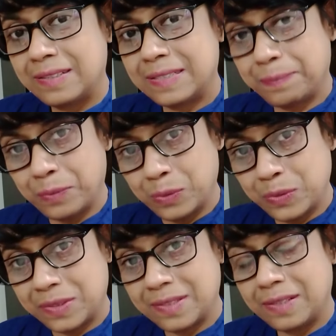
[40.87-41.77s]

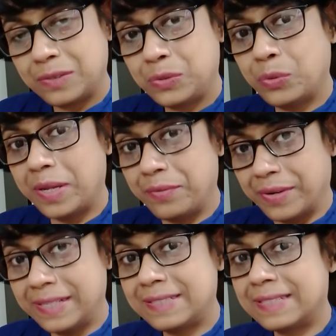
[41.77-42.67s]
Suppose two
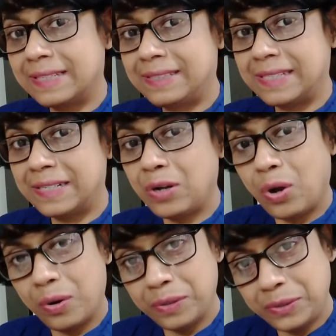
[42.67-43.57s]
events are there
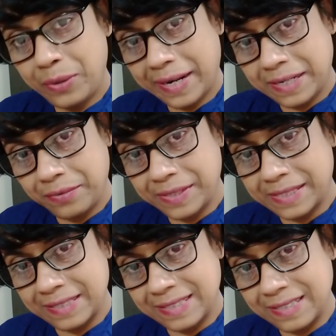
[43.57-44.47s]
or two
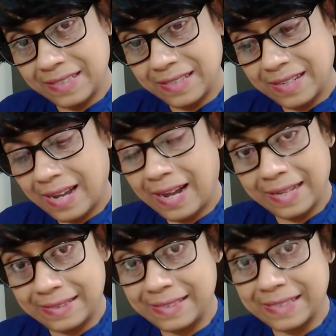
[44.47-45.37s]
activities
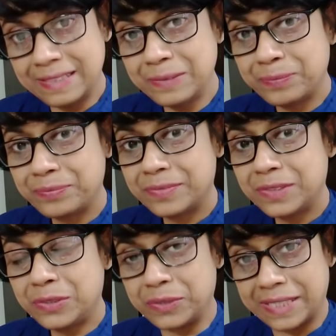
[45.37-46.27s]
are there
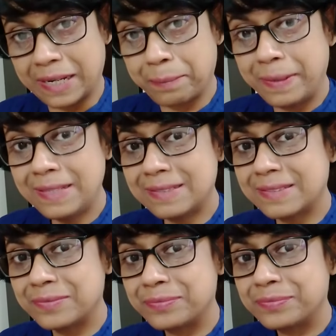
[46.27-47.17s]
to take place.
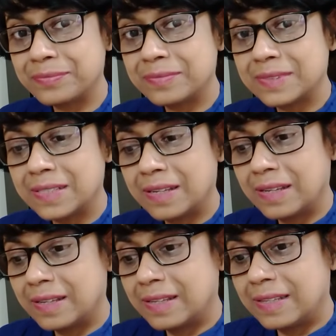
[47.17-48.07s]

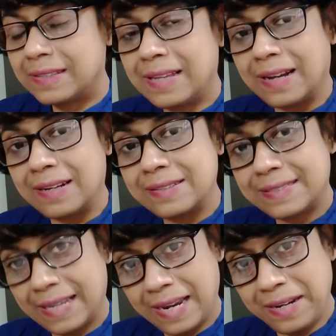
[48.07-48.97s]
The
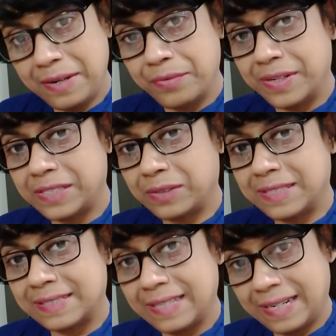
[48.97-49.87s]
second event or
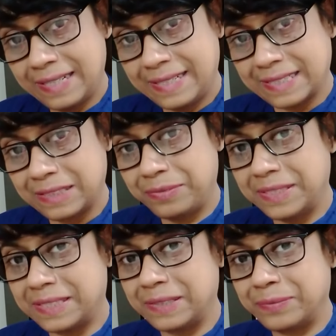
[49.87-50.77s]
the second
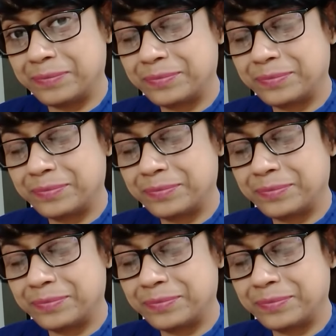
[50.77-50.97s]
activity